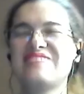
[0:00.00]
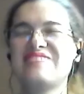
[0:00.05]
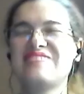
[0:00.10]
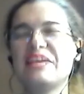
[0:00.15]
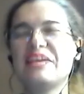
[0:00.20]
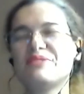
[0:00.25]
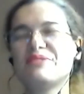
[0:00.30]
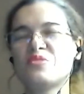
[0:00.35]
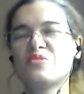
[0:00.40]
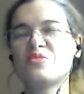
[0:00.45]

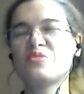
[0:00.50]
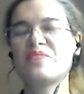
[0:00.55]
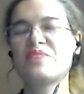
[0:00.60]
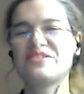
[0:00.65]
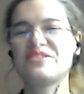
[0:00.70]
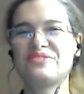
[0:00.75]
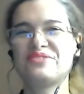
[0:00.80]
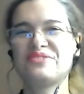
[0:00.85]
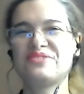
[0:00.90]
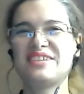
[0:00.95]
thank you so
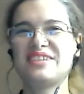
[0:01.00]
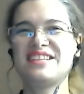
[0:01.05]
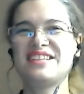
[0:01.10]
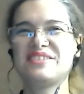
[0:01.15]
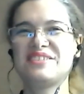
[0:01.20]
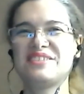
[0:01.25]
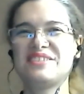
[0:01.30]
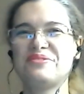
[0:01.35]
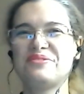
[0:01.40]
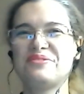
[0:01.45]
much for the
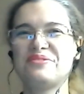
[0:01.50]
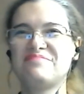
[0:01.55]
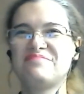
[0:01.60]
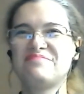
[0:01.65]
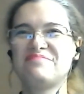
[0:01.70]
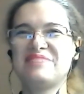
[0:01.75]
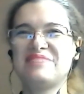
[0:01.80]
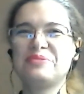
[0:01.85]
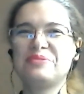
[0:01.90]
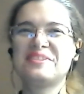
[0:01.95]
interview.
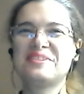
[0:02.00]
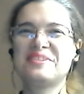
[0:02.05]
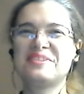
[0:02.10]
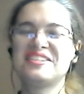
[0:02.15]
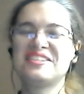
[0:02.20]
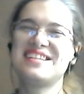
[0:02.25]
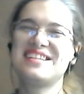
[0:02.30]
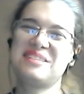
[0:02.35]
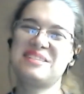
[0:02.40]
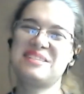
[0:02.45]
It was
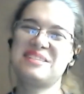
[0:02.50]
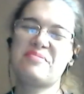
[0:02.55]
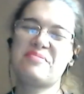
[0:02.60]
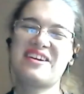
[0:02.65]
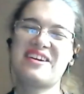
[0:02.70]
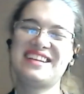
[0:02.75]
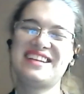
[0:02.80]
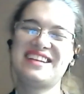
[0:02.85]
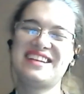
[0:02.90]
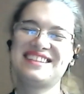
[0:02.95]
really
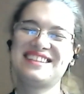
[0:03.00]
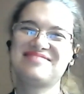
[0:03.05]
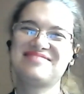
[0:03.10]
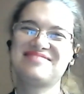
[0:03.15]
inspiring.